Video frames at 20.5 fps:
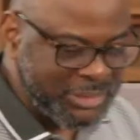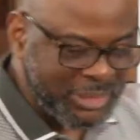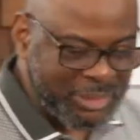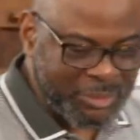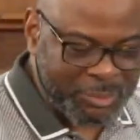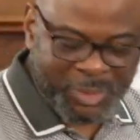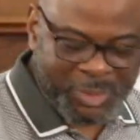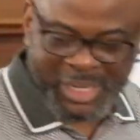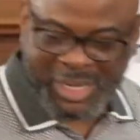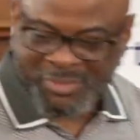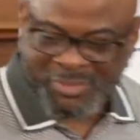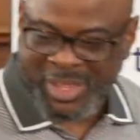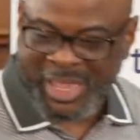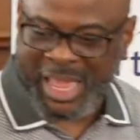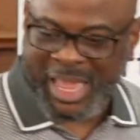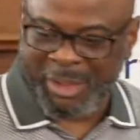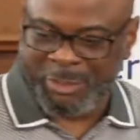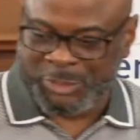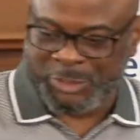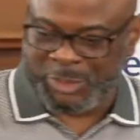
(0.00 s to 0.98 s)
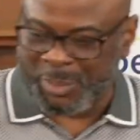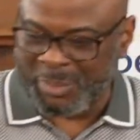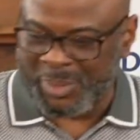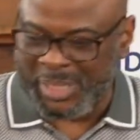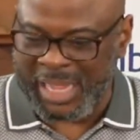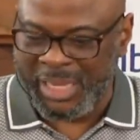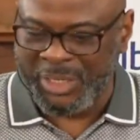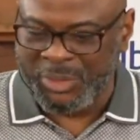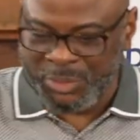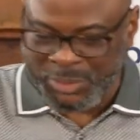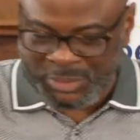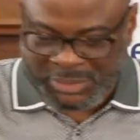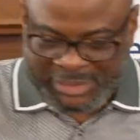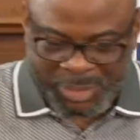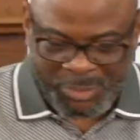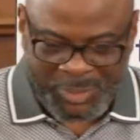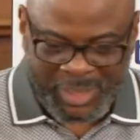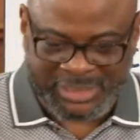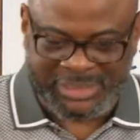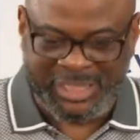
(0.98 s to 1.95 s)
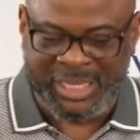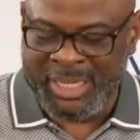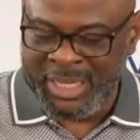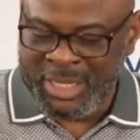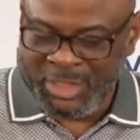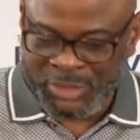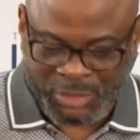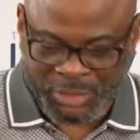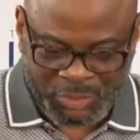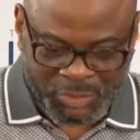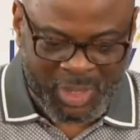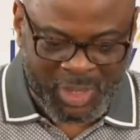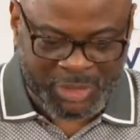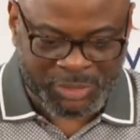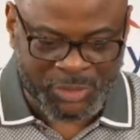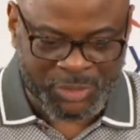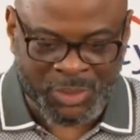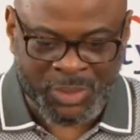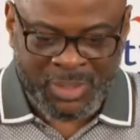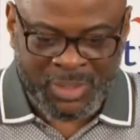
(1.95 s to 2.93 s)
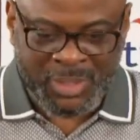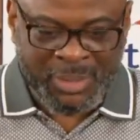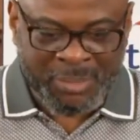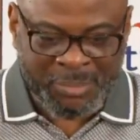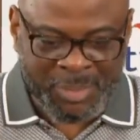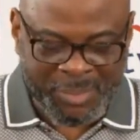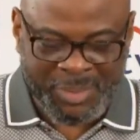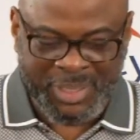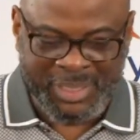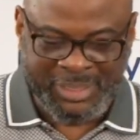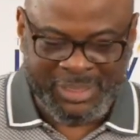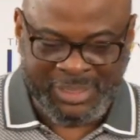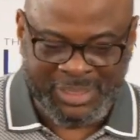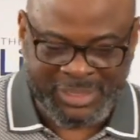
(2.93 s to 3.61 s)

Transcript: or whatever, some candles, and we are saying, so and so, maybe